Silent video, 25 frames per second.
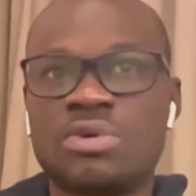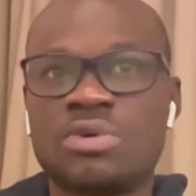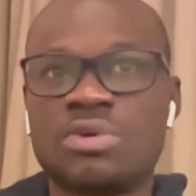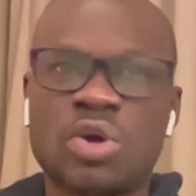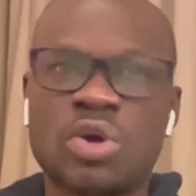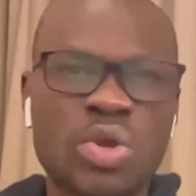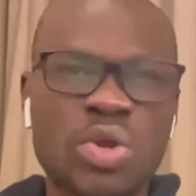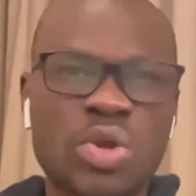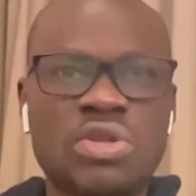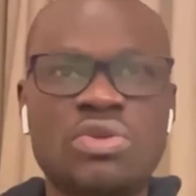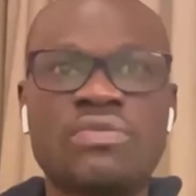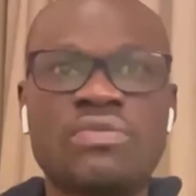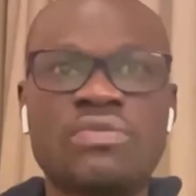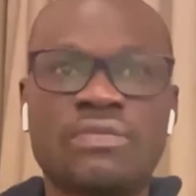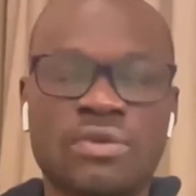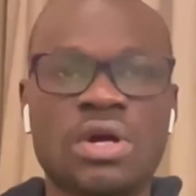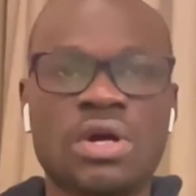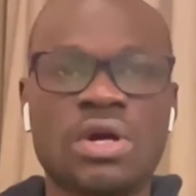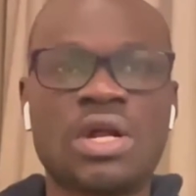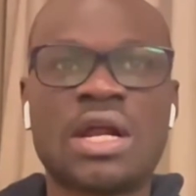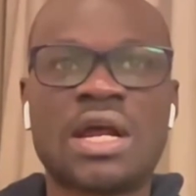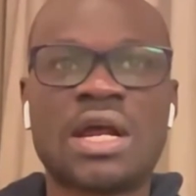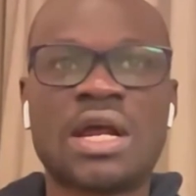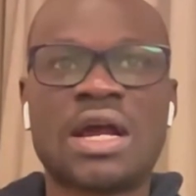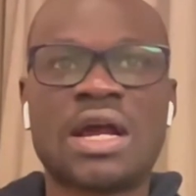We are quick to
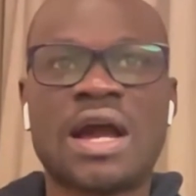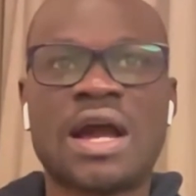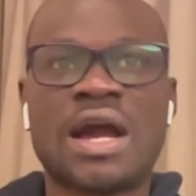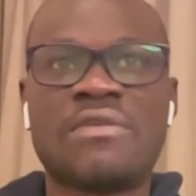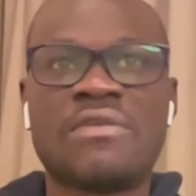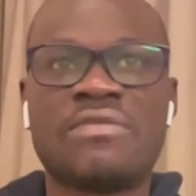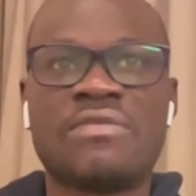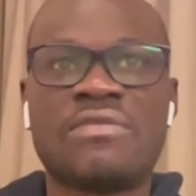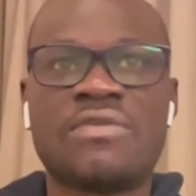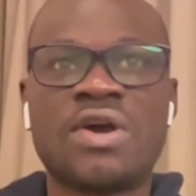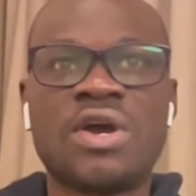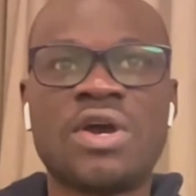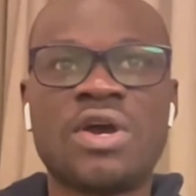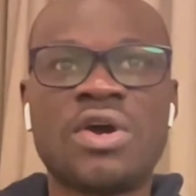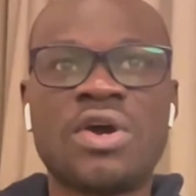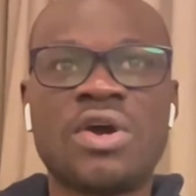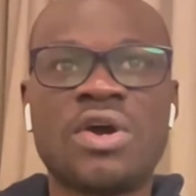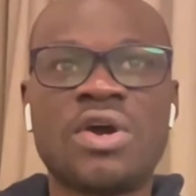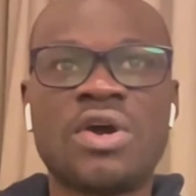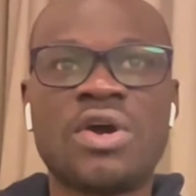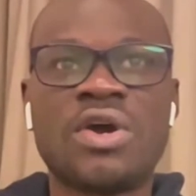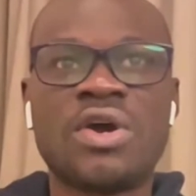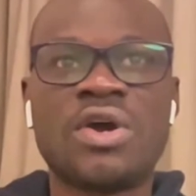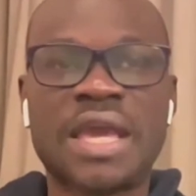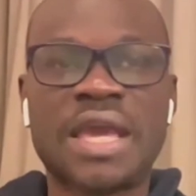flog CAF
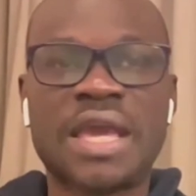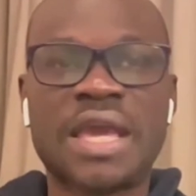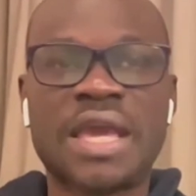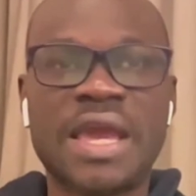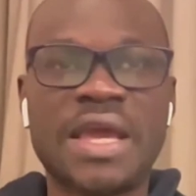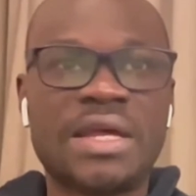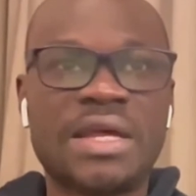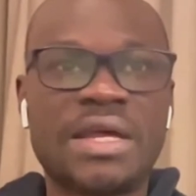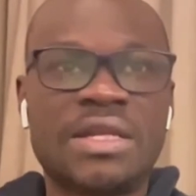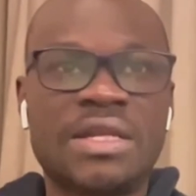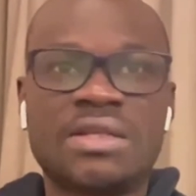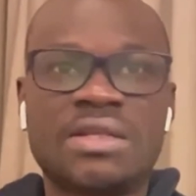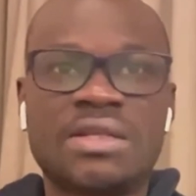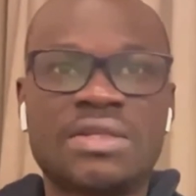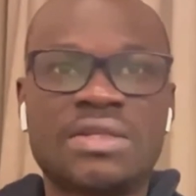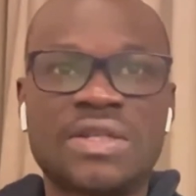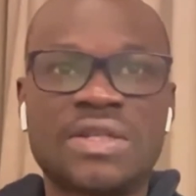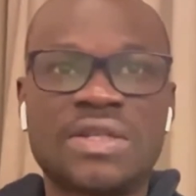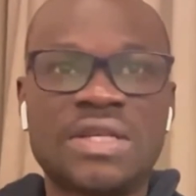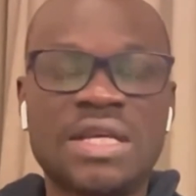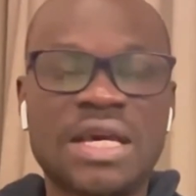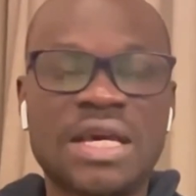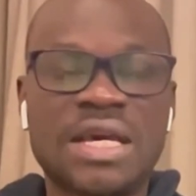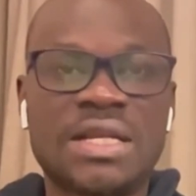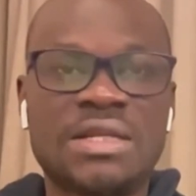with a cane and a
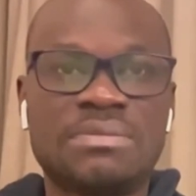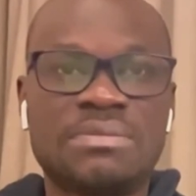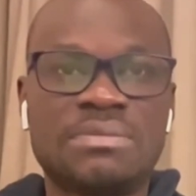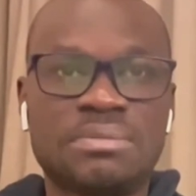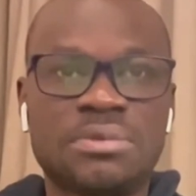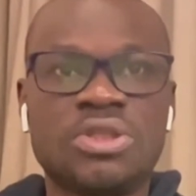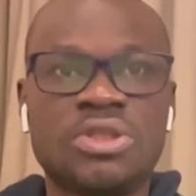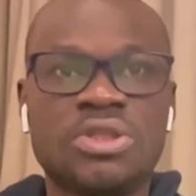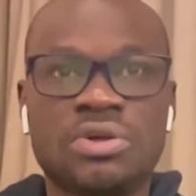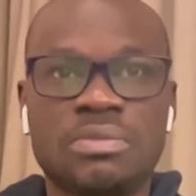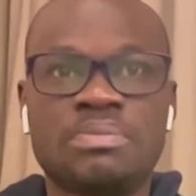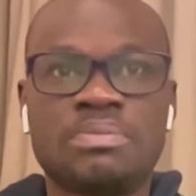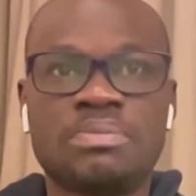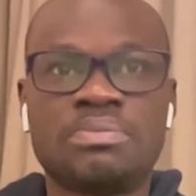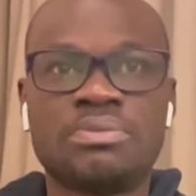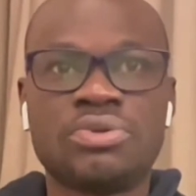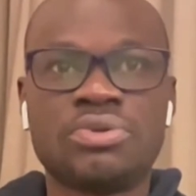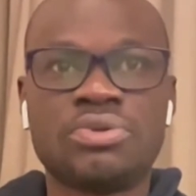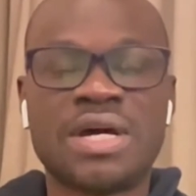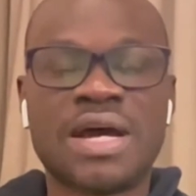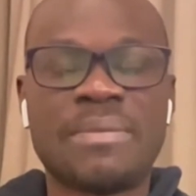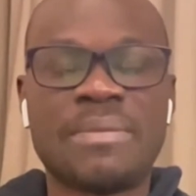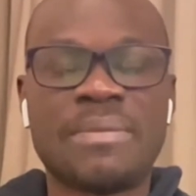stick and, you know, do that.